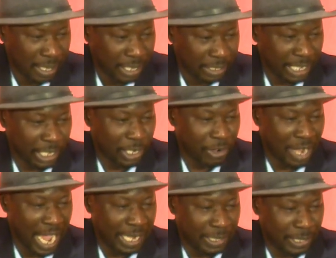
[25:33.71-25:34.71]
secular
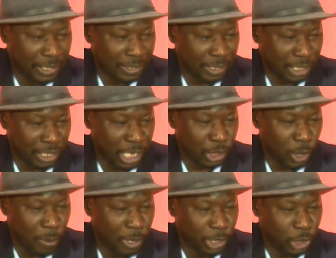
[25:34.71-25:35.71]
writings such as
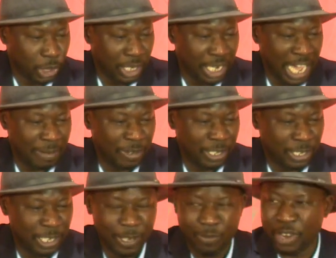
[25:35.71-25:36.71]
commercial and
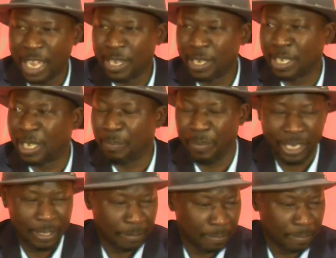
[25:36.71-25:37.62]
administrative record keeping,